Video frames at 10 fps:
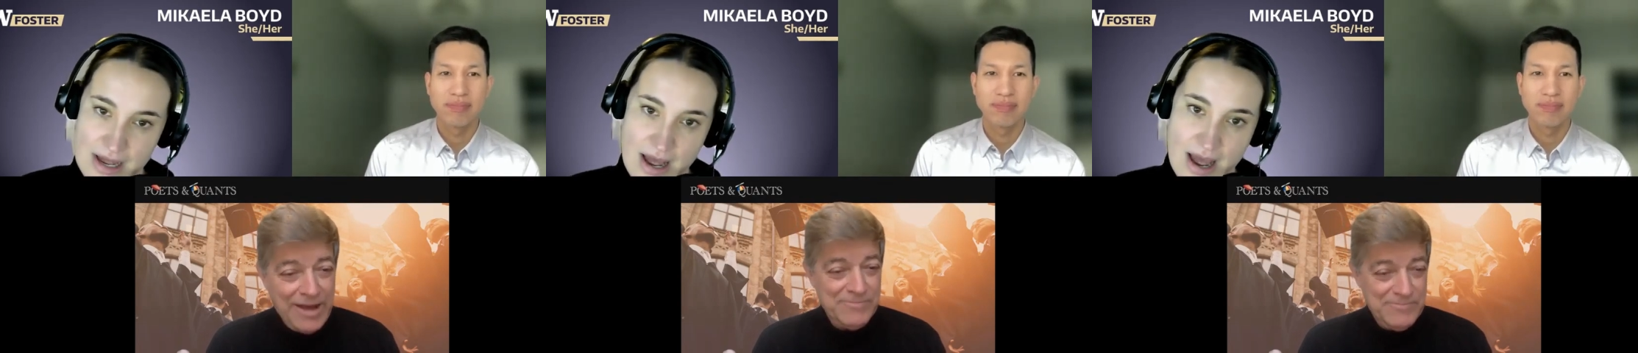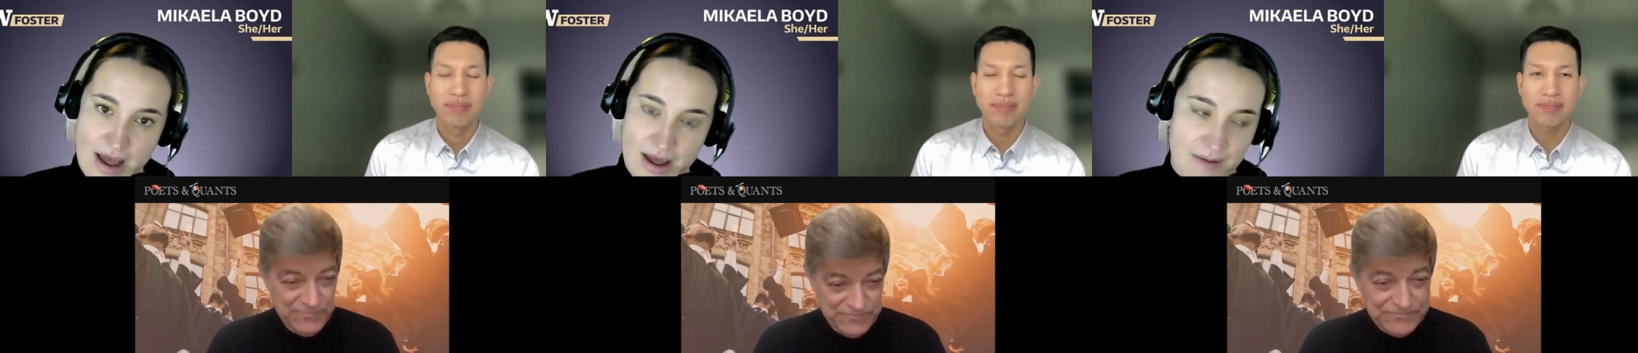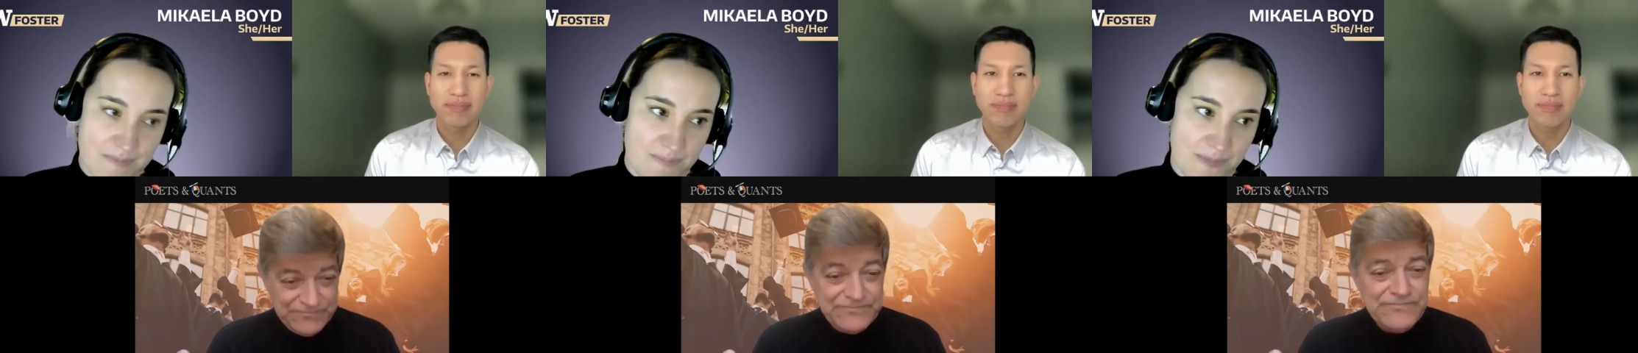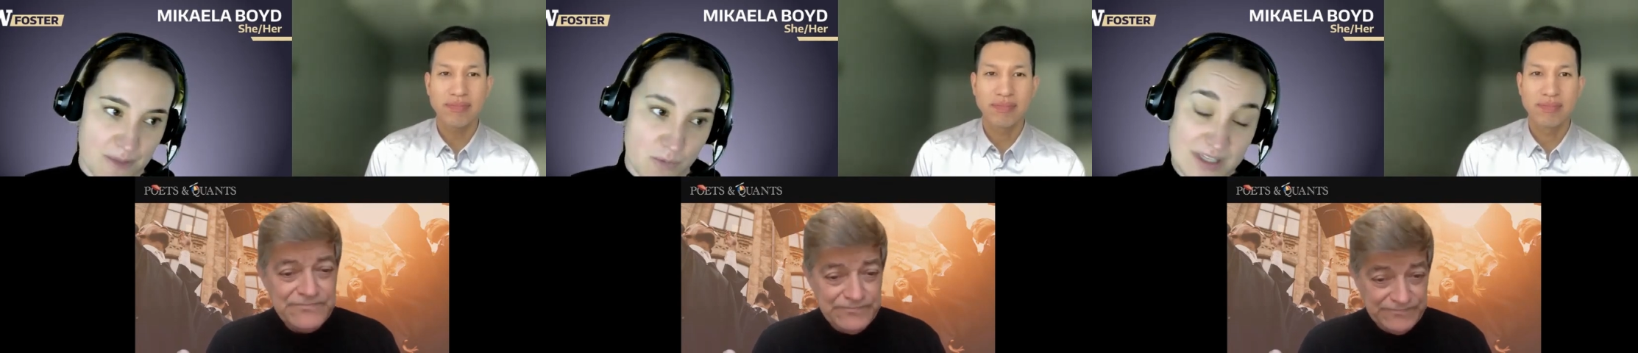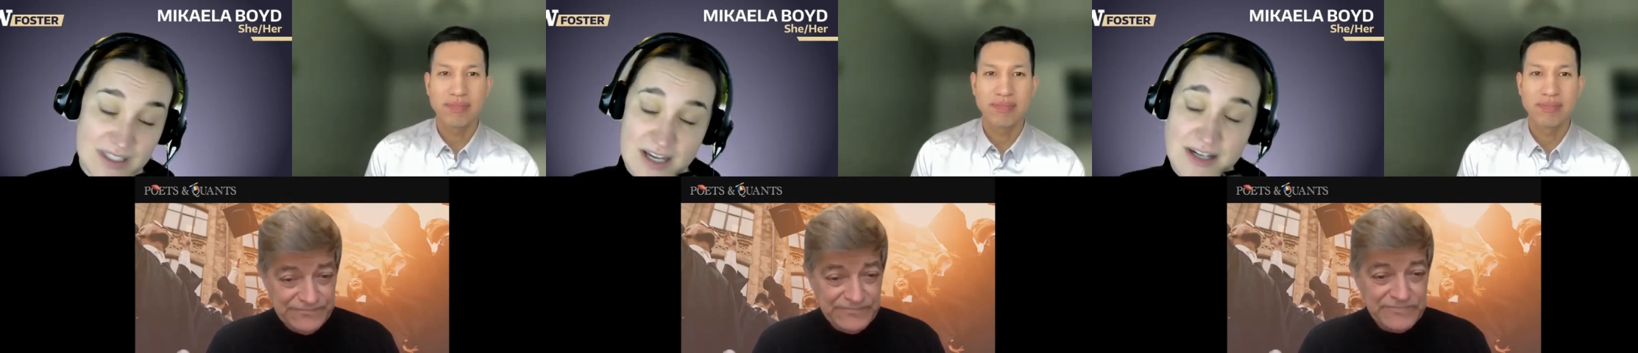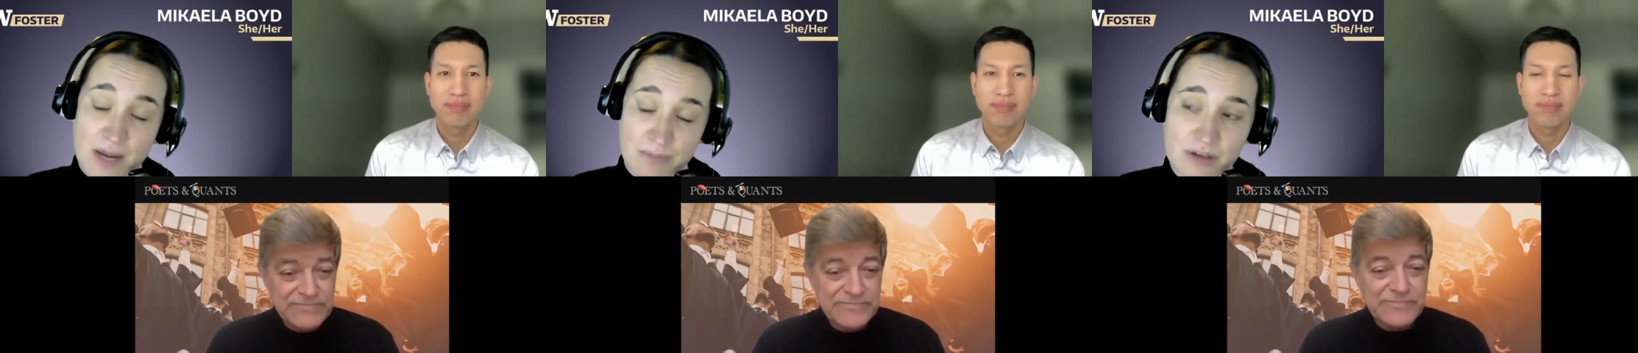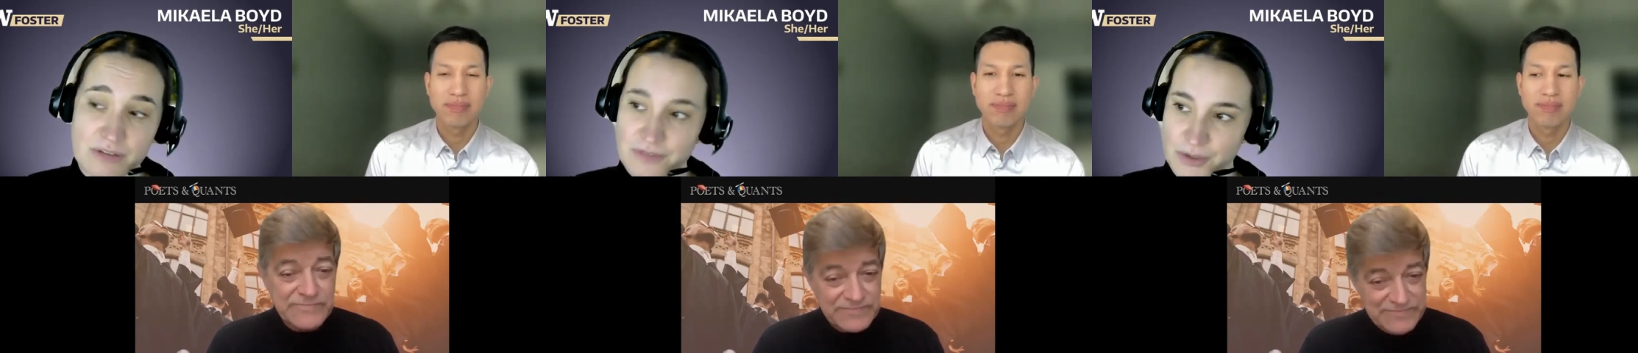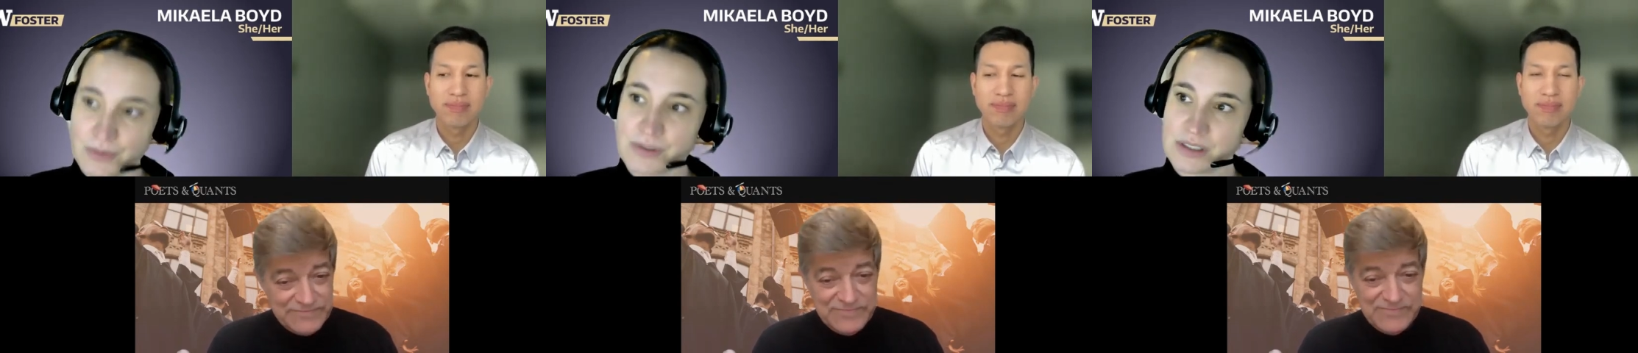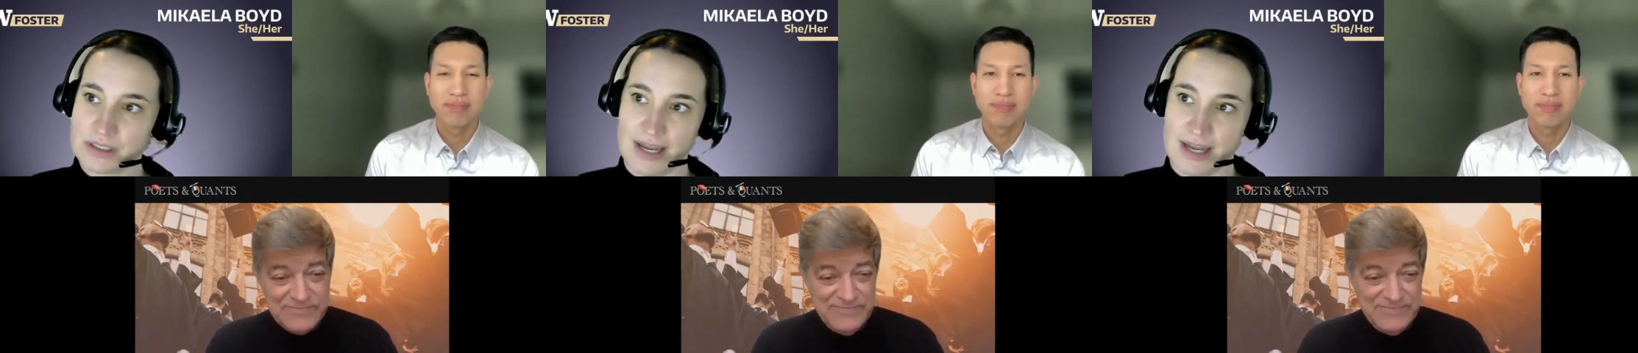Speaker 1: Yeah. We see a number of folks